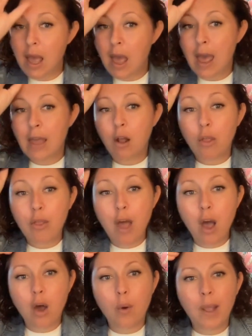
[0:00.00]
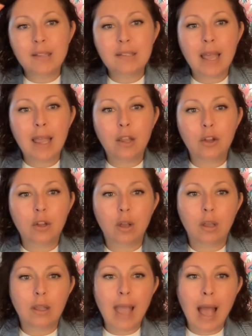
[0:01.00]
And although it's like,
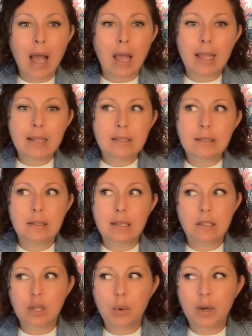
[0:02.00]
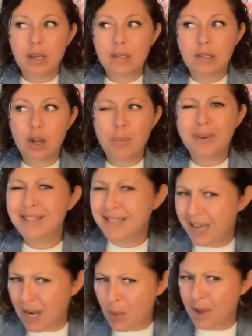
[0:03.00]
yeah, it doesn't know what it doesn't know, but doesn't
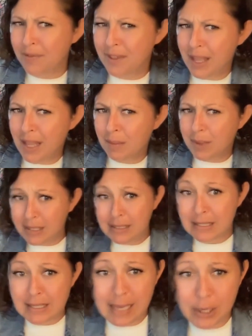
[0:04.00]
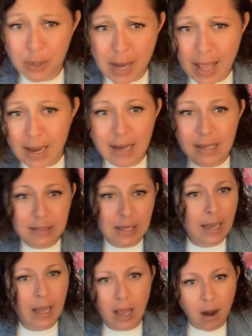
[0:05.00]
it know everything because it's the internet and it's
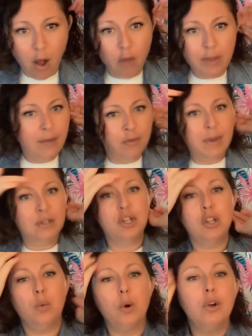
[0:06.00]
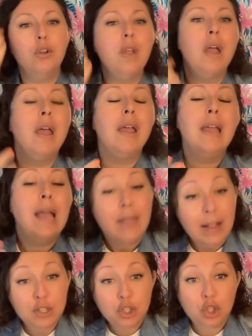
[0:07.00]
like got all the information in the world?
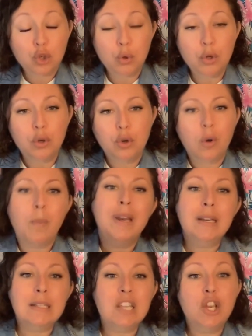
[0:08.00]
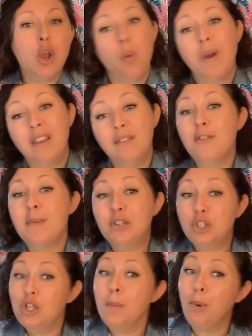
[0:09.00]
That's true, but it doesn't know what
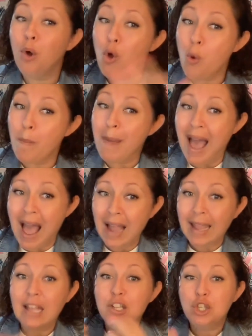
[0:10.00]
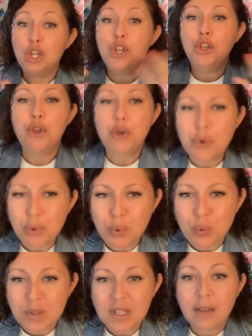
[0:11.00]
information to pull back and to
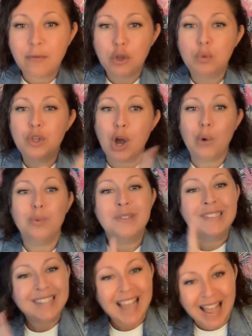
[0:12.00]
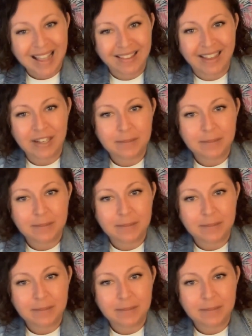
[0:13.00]
use if you don't tell it.